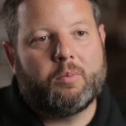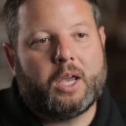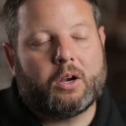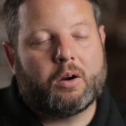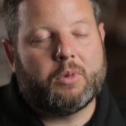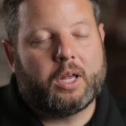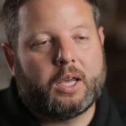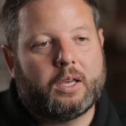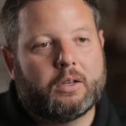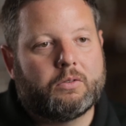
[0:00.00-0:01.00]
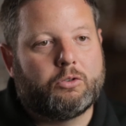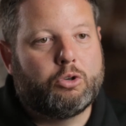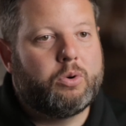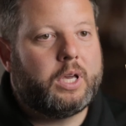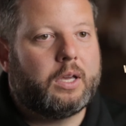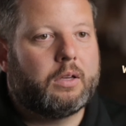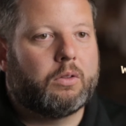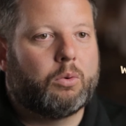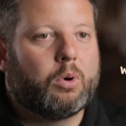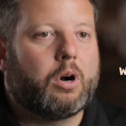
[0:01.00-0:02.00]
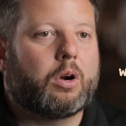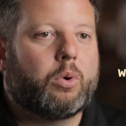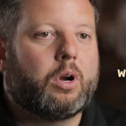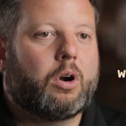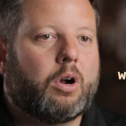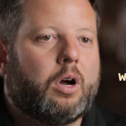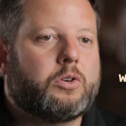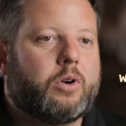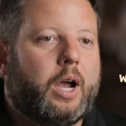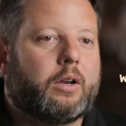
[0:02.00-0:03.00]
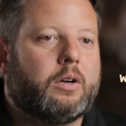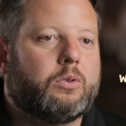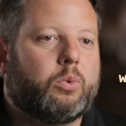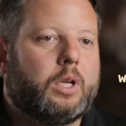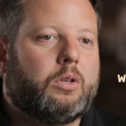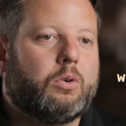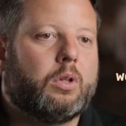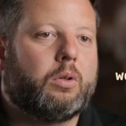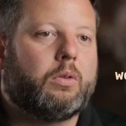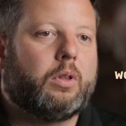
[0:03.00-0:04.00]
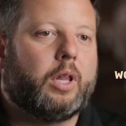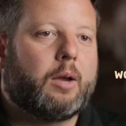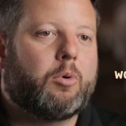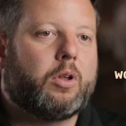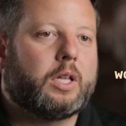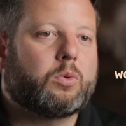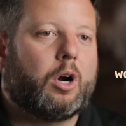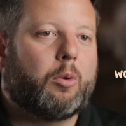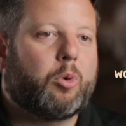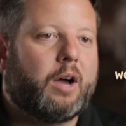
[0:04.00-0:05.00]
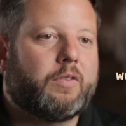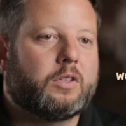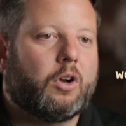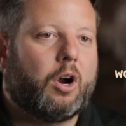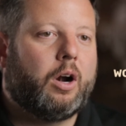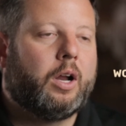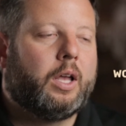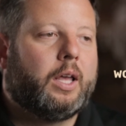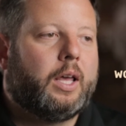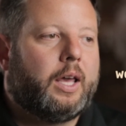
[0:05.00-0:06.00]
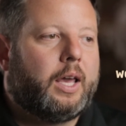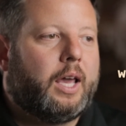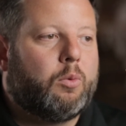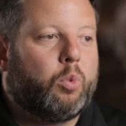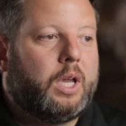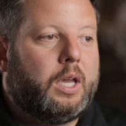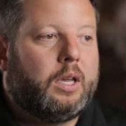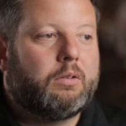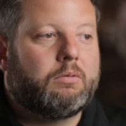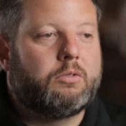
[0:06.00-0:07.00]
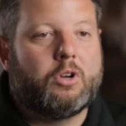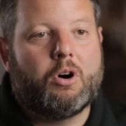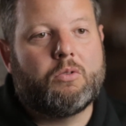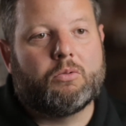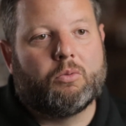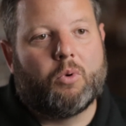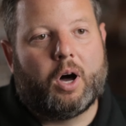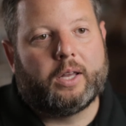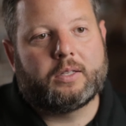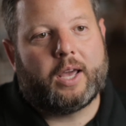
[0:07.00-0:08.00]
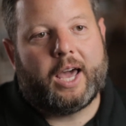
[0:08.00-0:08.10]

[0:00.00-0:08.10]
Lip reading: make our money doing the work. We are contractors. We do the labor, that's where our profits are. And we don't want to